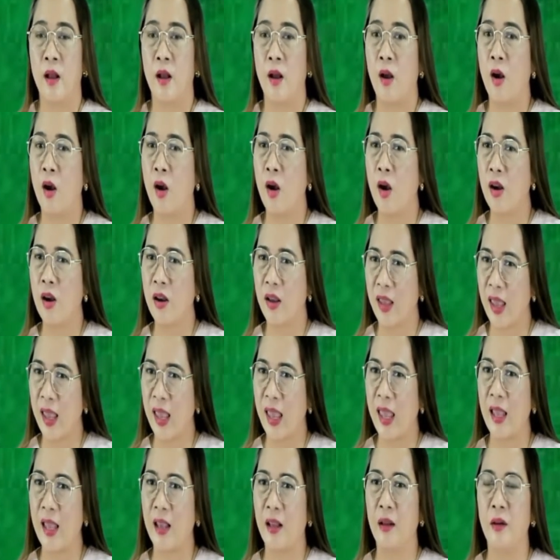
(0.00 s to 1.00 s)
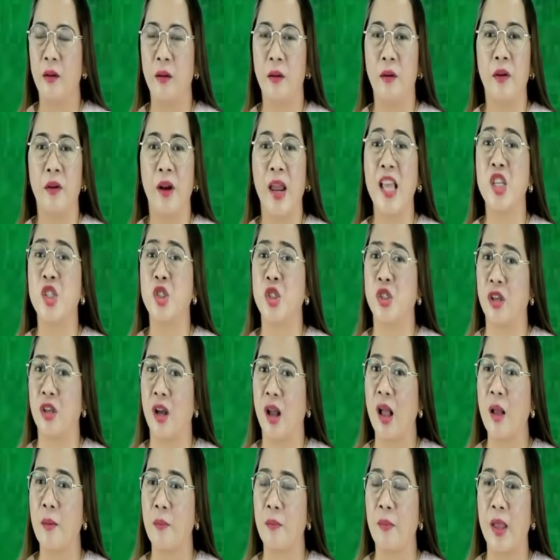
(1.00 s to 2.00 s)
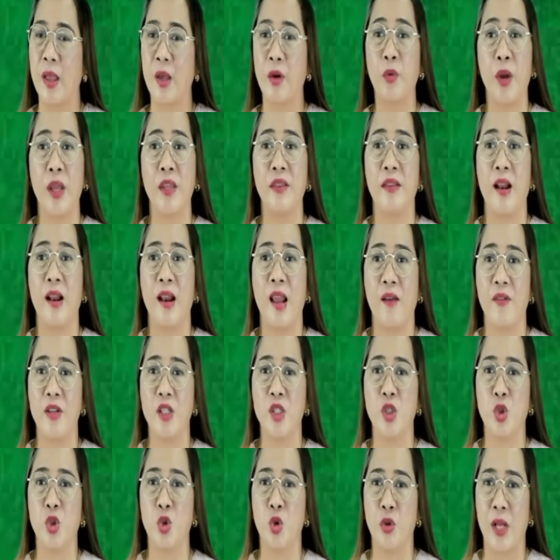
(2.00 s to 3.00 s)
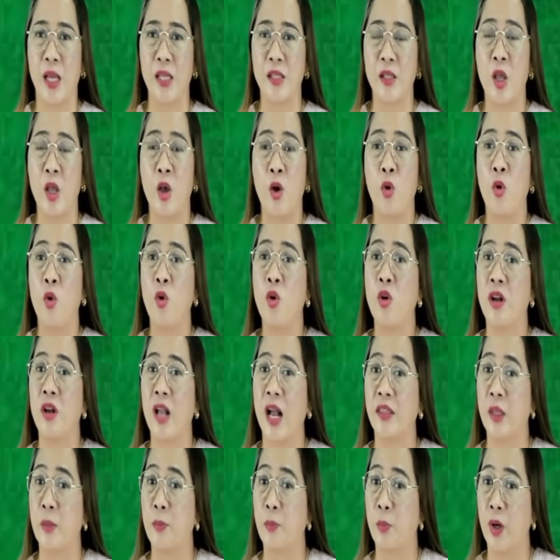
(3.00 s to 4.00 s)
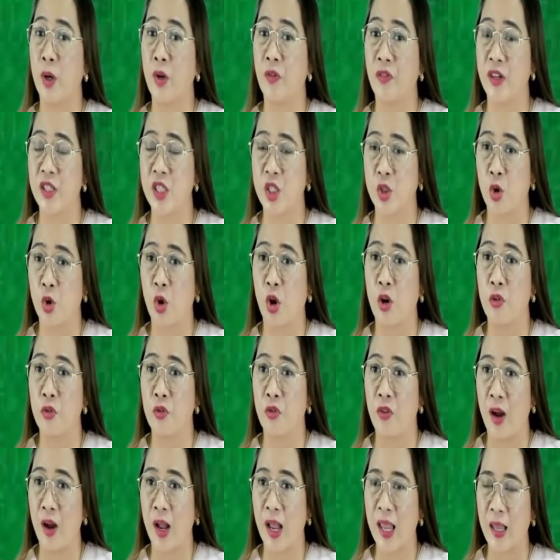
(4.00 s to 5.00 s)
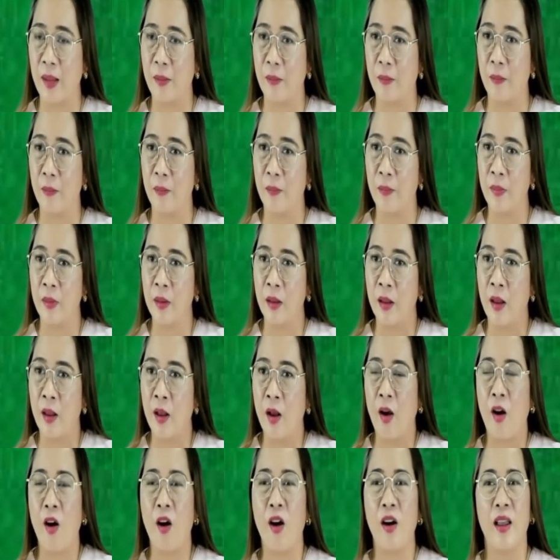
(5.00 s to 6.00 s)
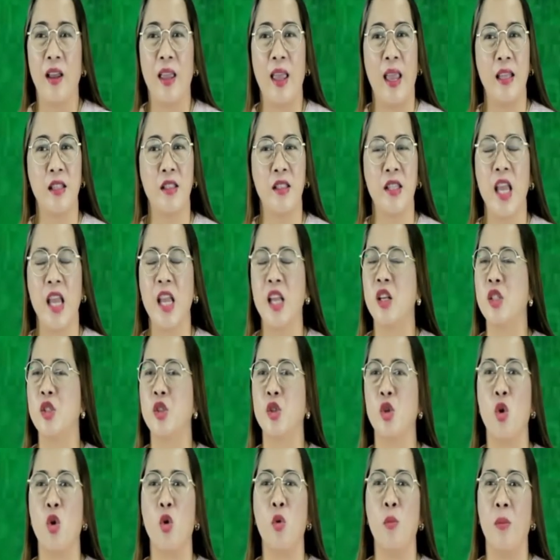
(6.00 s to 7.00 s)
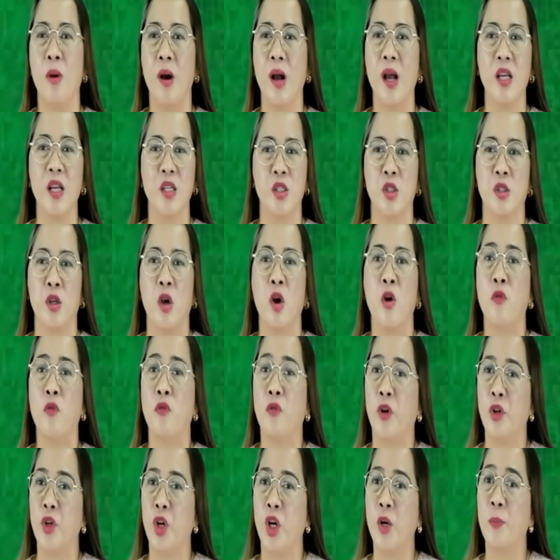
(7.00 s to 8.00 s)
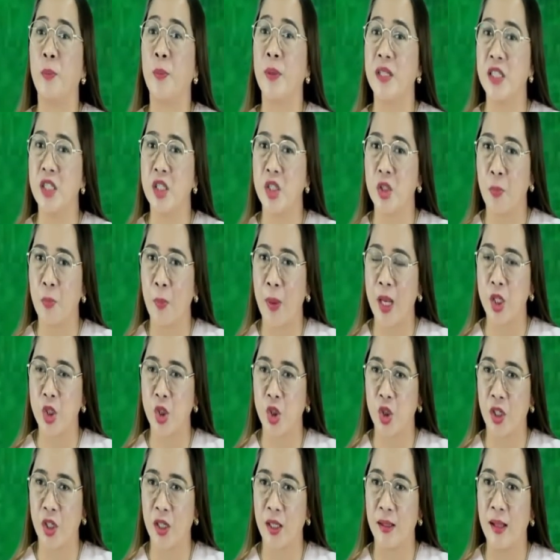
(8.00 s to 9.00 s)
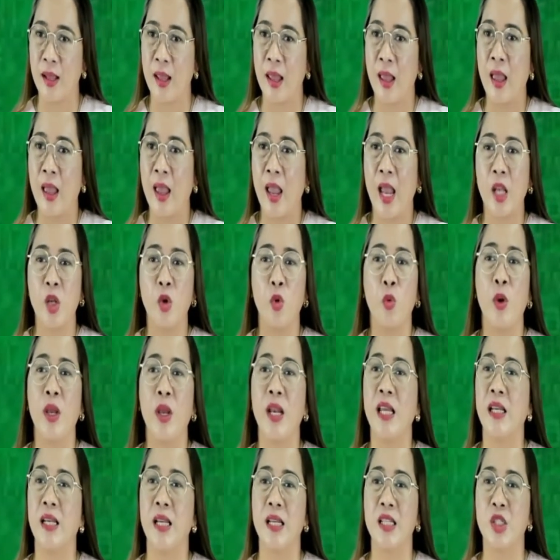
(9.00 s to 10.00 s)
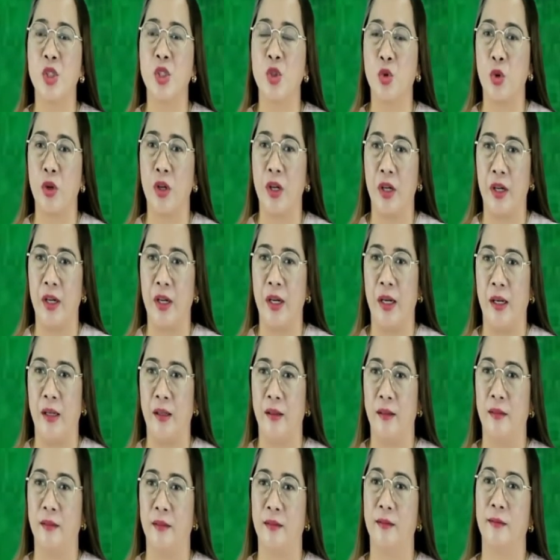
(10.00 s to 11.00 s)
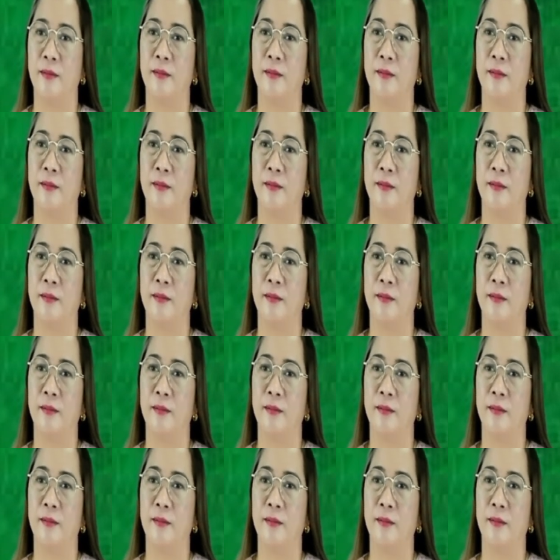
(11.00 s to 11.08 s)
okay, great job, my grade 11 student who got the perfect score 5. Okay, thank you so much for your participation and willingness to learn.